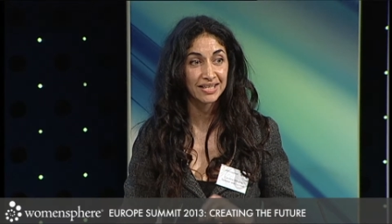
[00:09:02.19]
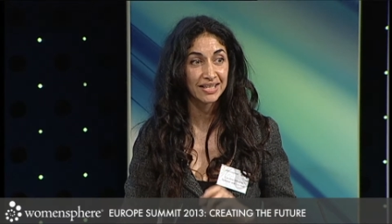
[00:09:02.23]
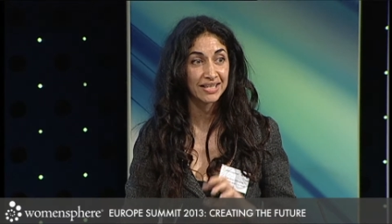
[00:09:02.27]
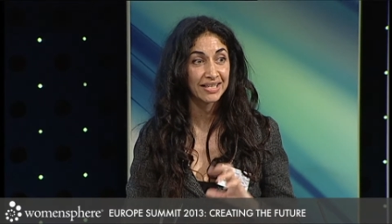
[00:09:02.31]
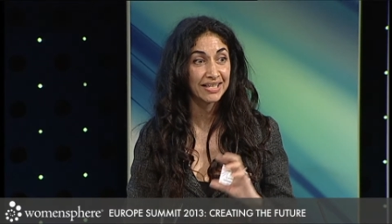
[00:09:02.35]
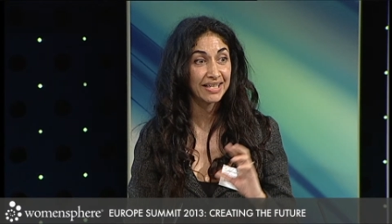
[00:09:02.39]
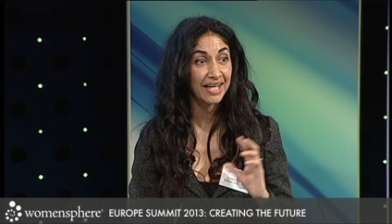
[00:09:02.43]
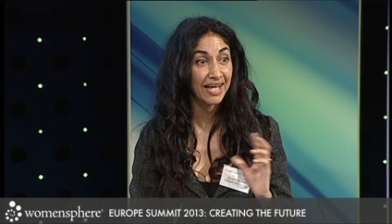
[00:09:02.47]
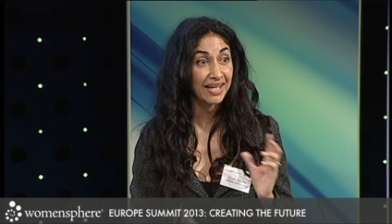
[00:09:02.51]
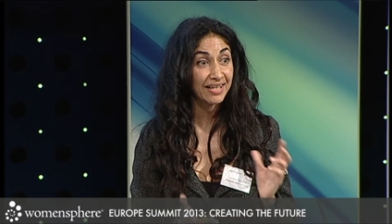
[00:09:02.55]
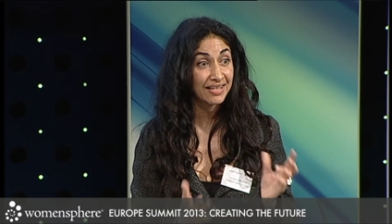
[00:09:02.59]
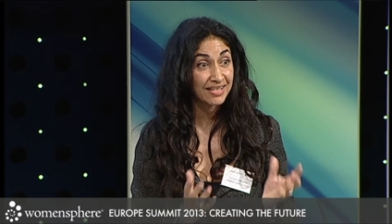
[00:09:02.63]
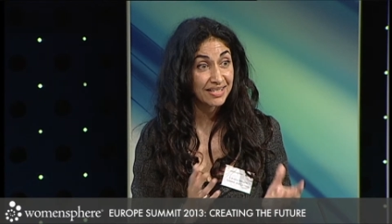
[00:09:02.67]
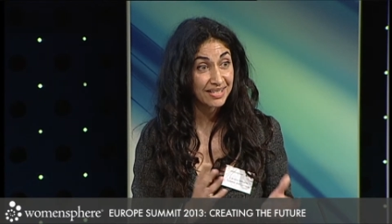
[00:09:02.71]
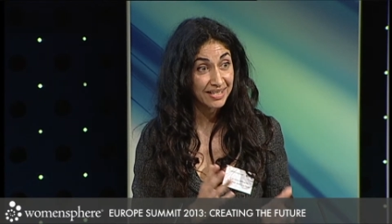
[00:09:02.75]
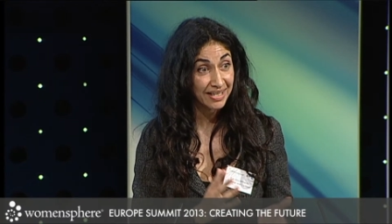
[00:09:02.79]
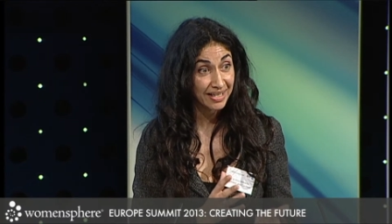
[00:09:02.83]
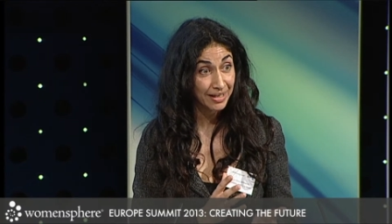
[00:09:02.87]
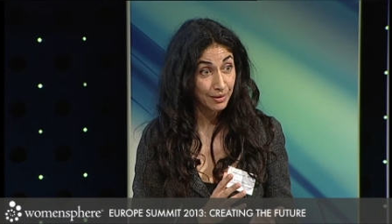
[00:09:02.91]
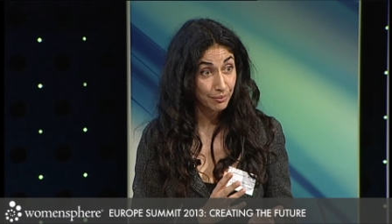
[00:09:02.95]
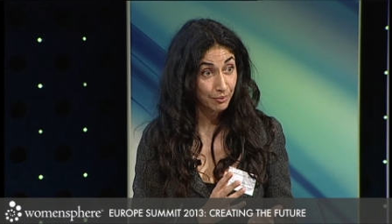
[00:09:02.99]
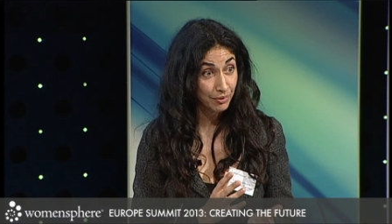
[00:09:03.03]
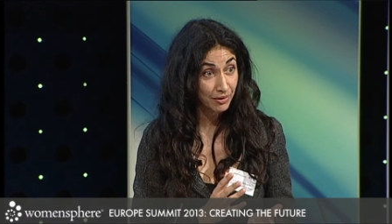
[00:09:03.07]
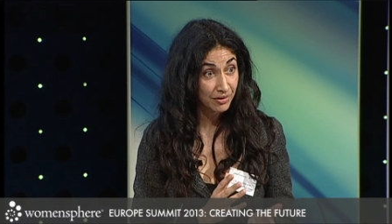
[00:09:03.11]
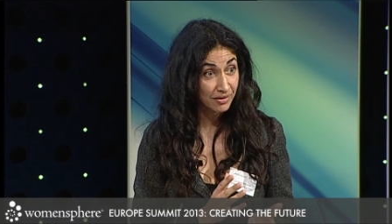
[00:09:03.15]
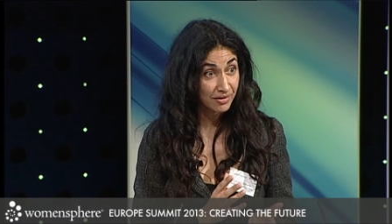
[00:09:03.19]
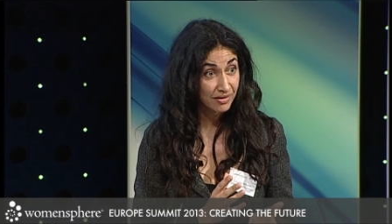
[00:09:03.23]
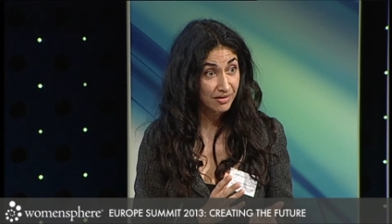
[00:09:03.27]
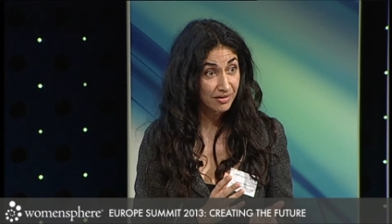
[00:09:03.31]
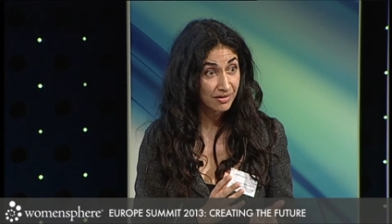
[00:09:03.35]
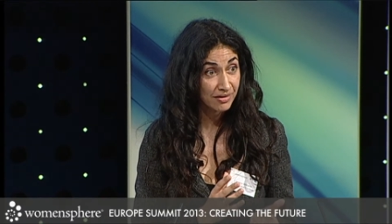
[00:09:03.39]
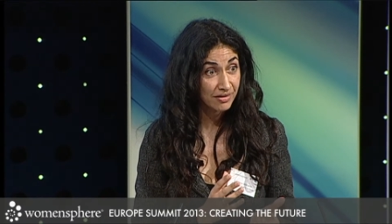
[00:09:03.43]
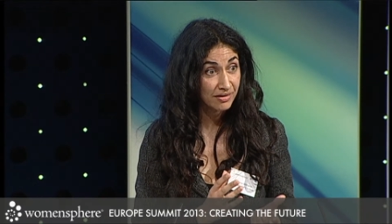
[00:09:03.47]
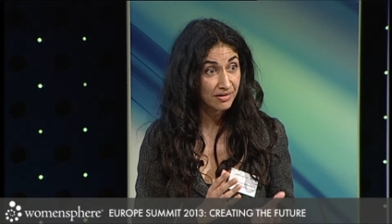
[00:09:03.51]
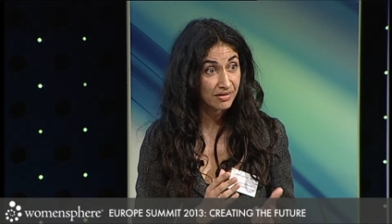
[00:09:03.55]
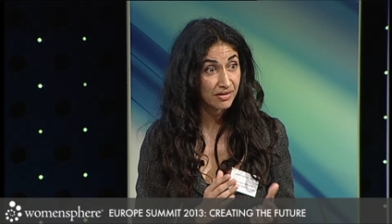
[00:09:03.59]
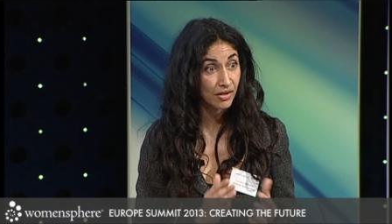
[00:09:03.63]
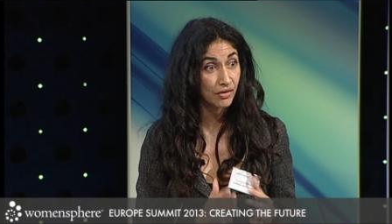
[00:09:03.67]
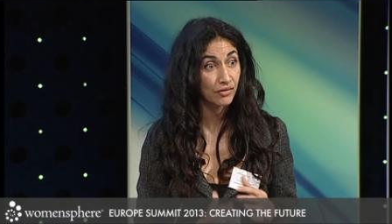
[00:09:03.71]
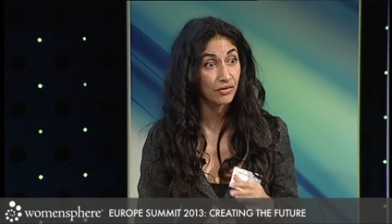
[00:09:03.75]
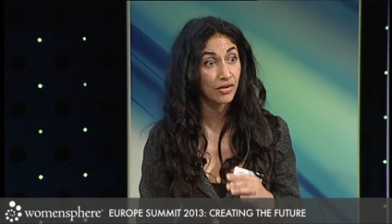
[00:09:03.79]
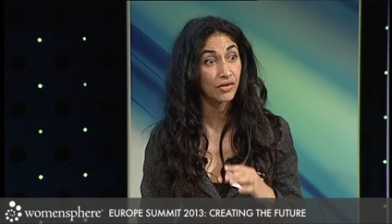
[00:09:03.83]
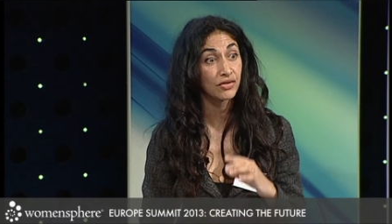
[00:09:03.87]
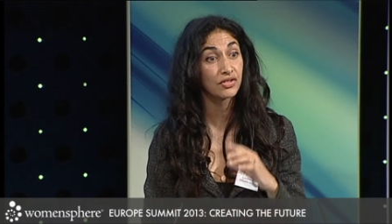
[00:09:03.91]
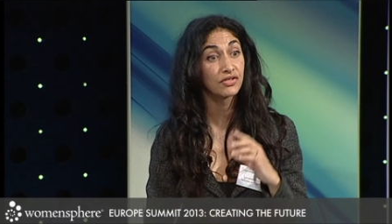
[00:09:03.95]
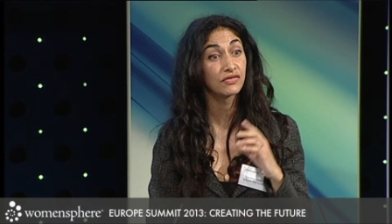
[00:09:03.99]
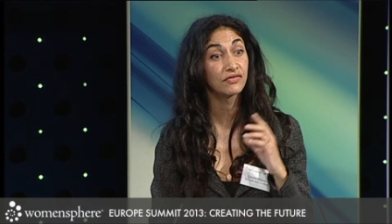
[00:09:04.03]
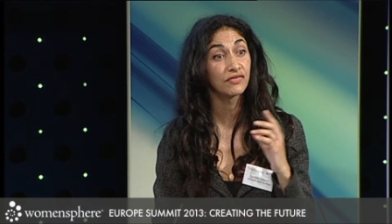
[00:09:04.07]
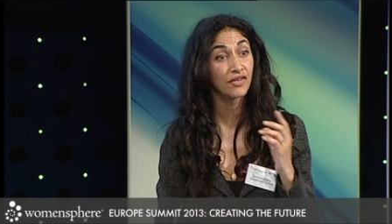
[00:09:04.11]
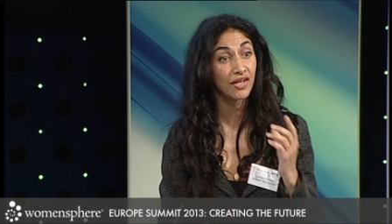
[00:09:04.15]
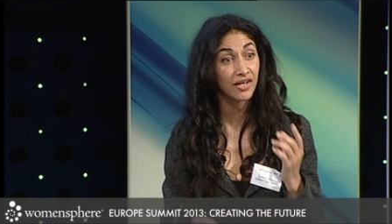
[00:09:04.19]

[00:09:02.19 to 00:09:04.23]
the gatekeepers, so those